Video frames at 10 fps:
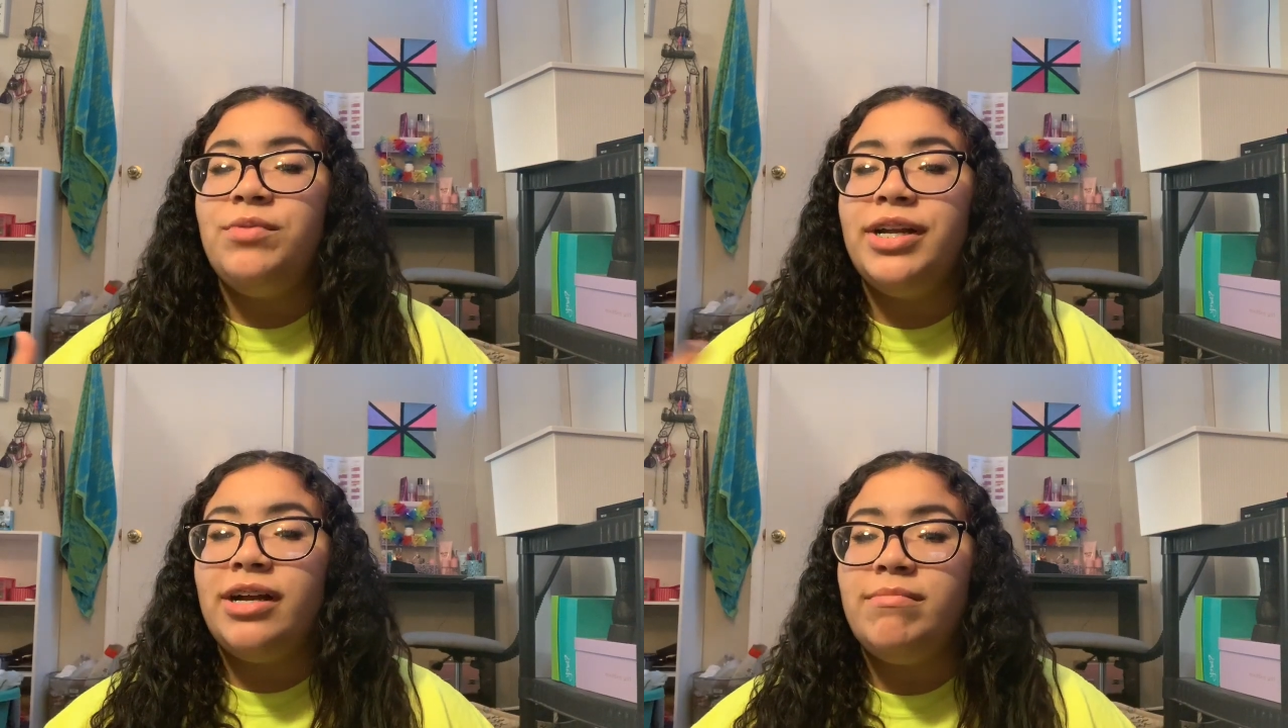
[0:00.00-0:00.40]

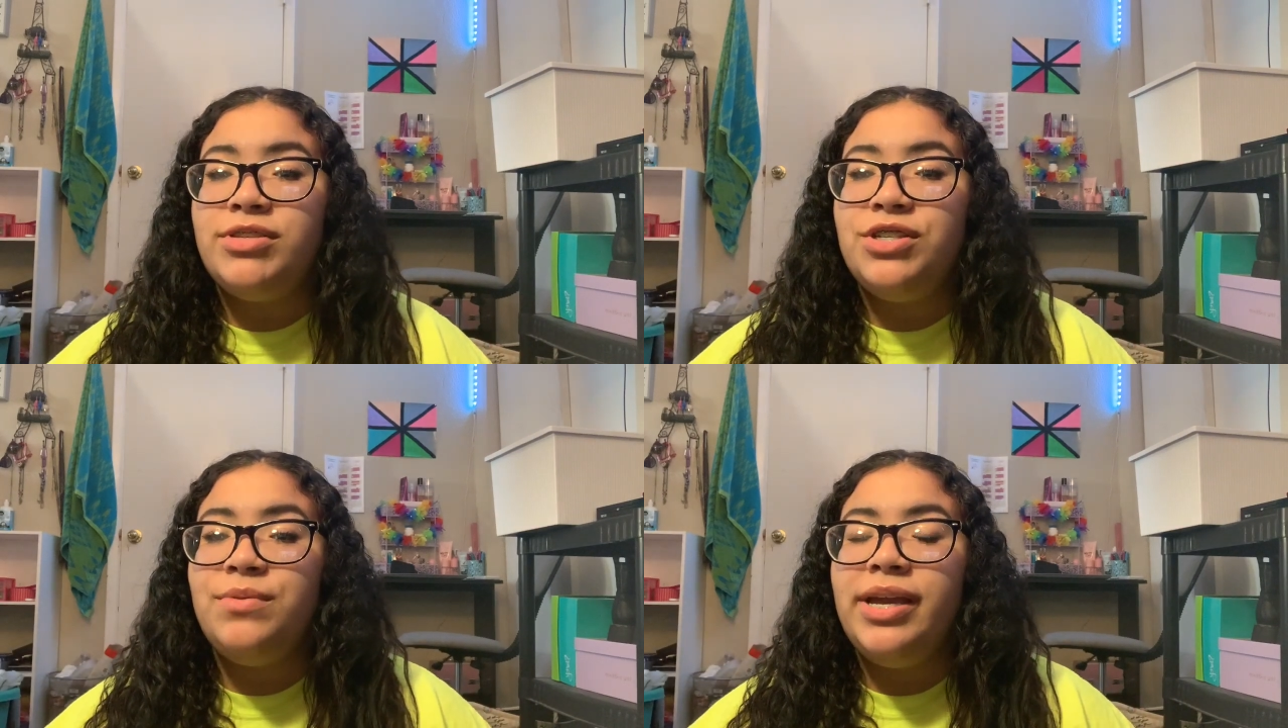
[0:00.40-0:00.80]
when it
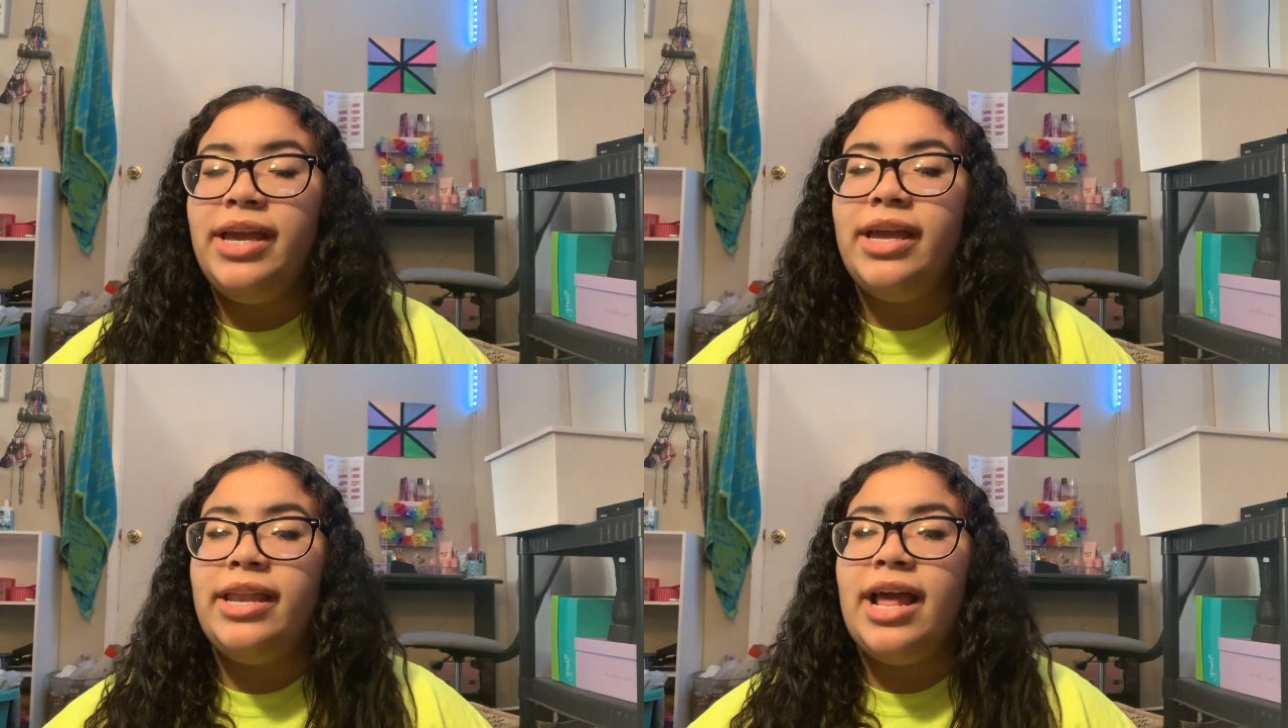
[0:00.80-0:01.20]
comes to it
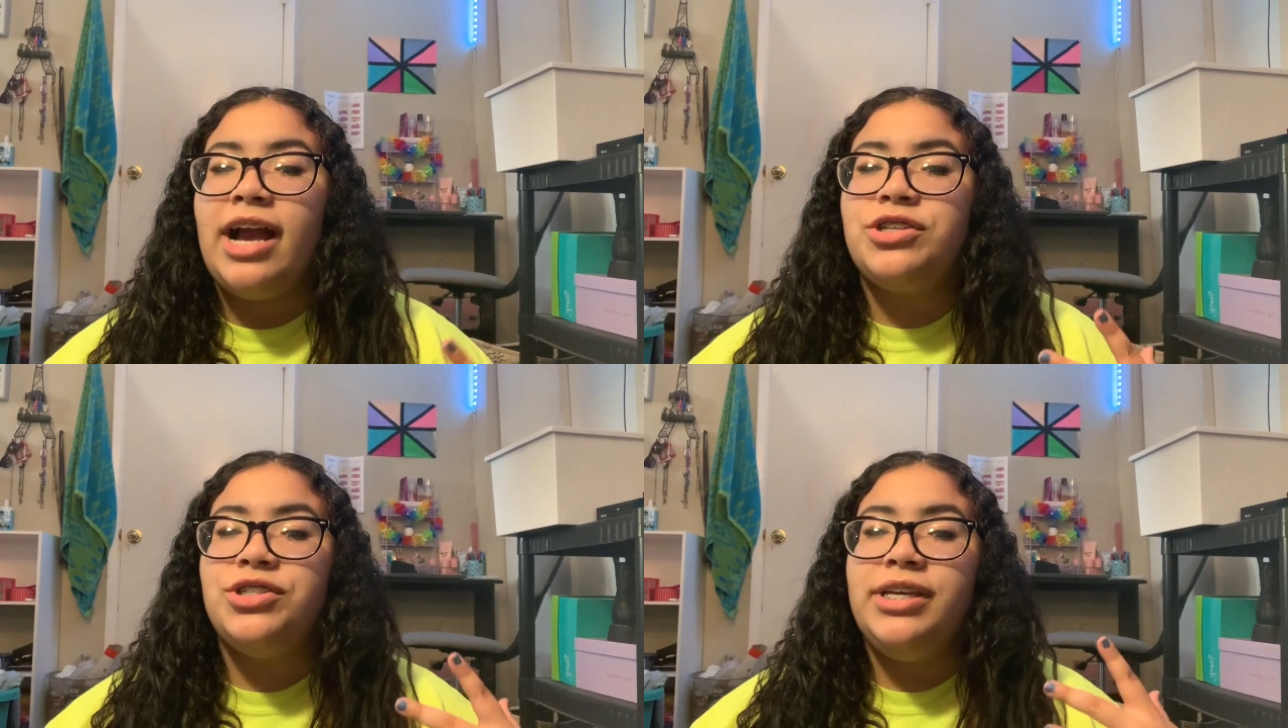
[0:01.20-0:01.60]
and
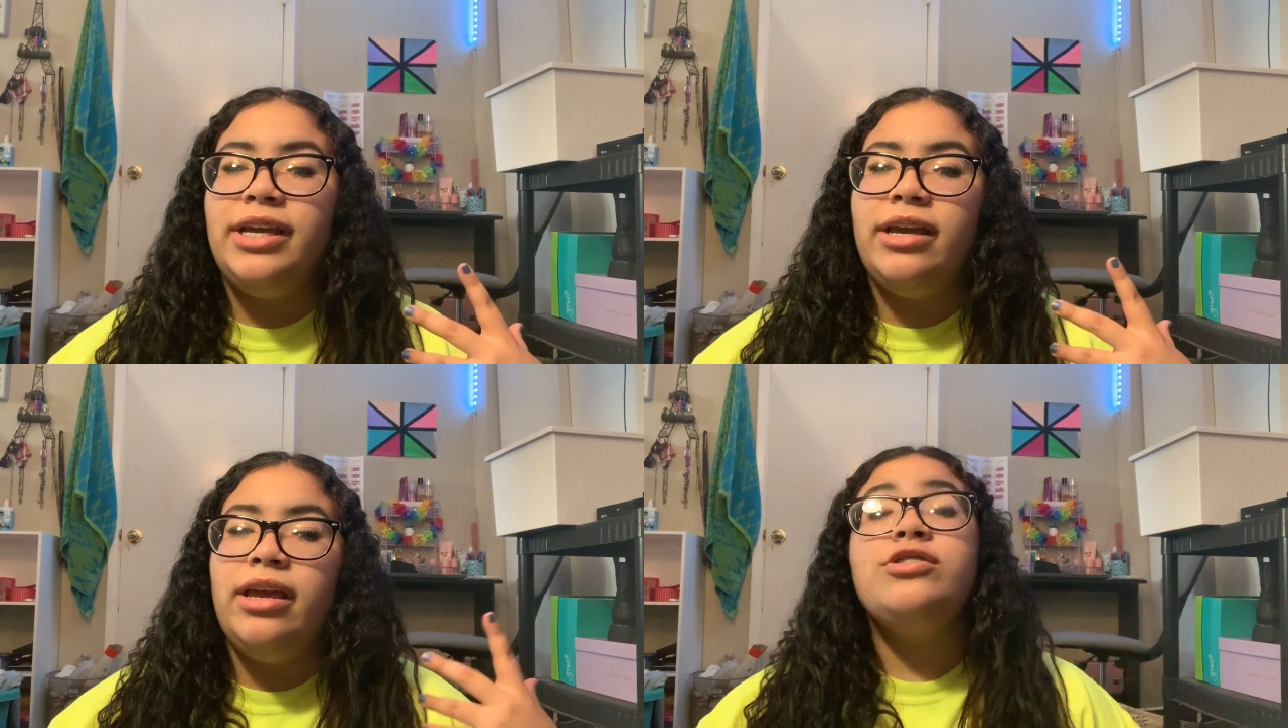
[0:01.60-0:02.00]
actually